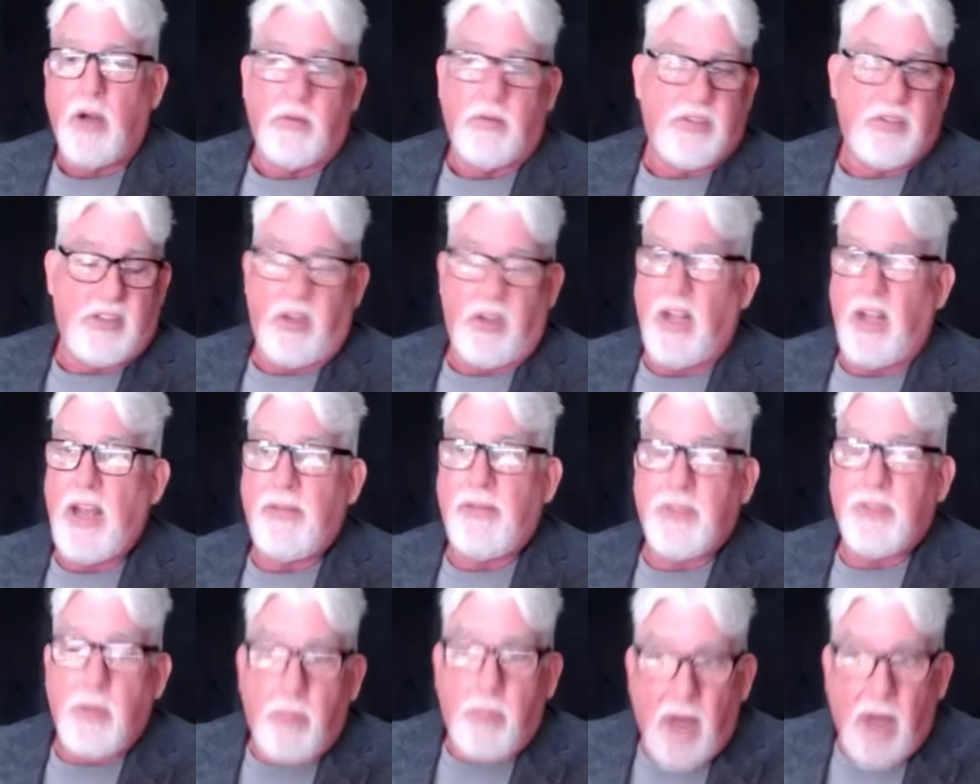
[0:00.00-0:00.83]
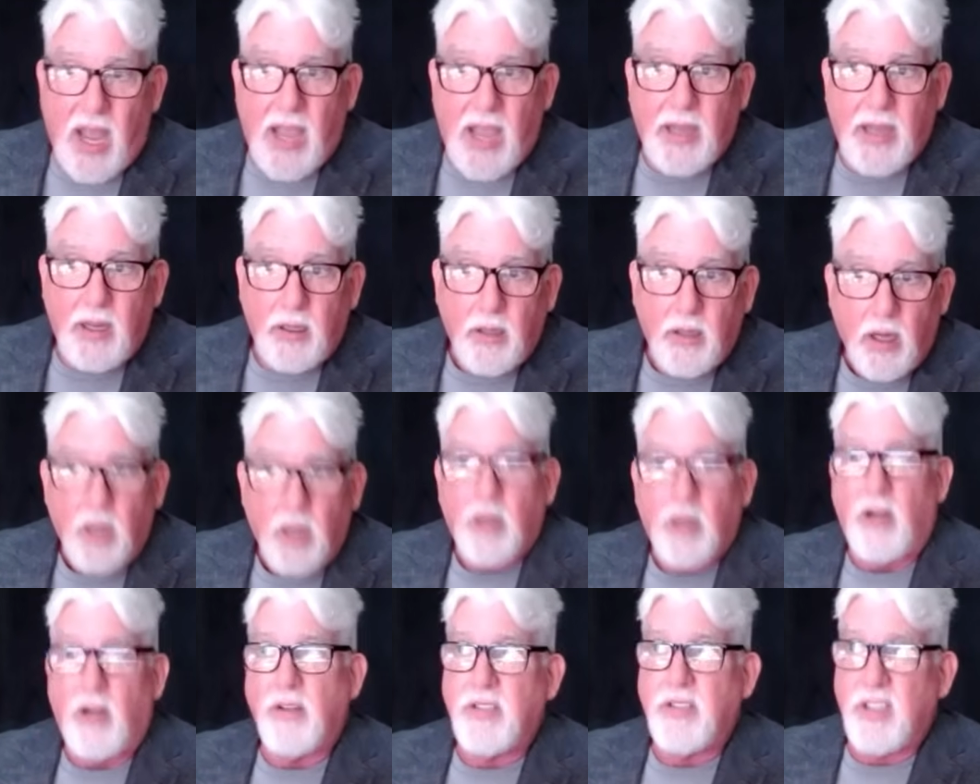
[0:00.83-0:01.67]
still have to buy it
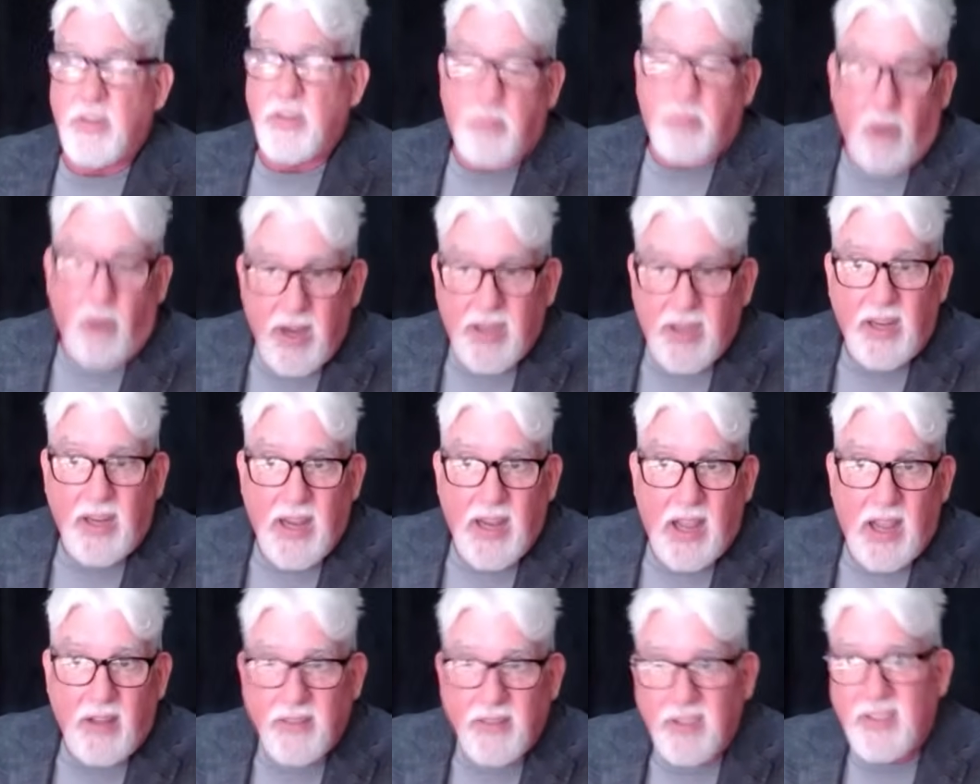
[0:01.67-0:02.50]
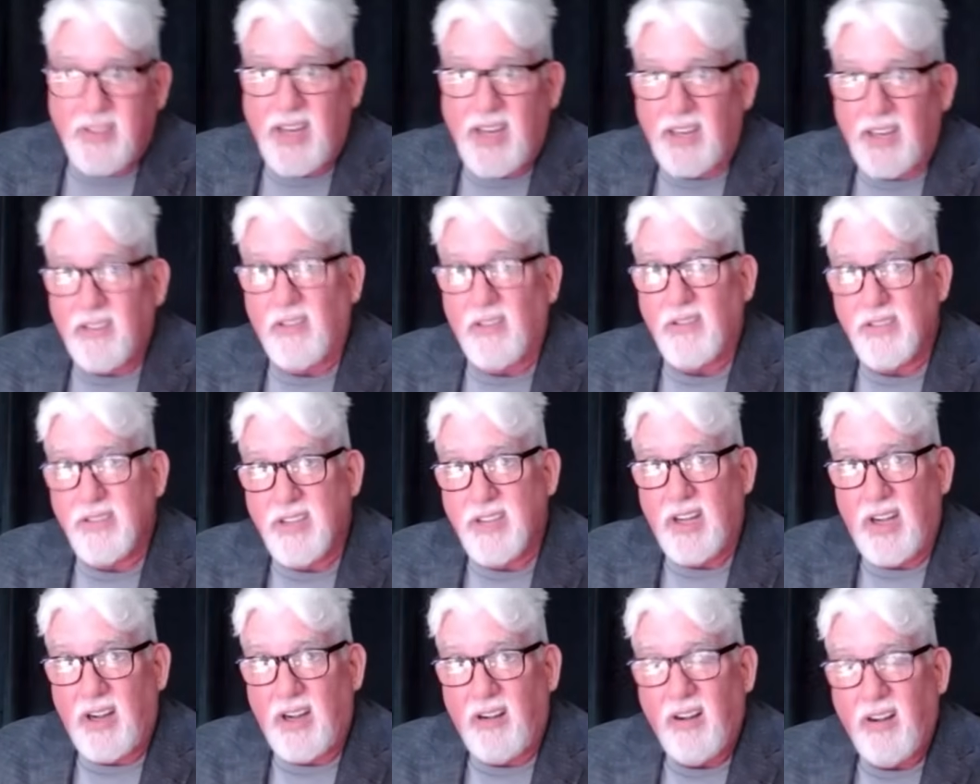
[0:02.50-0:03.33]
because it's breaking out. The technicals
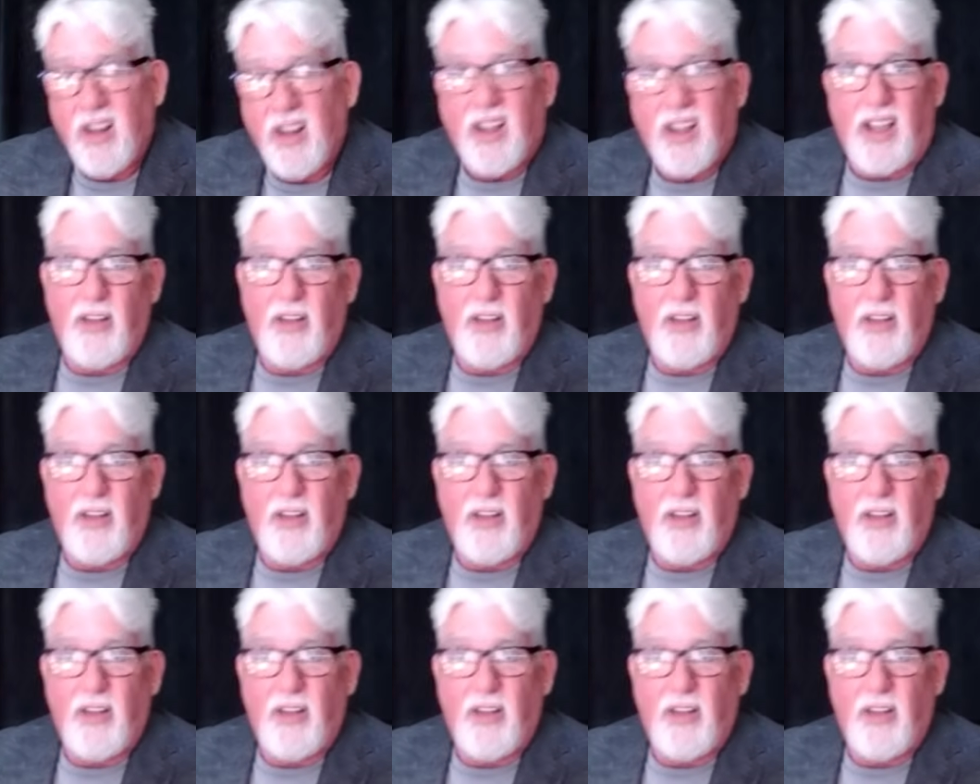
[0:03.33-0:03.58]
there.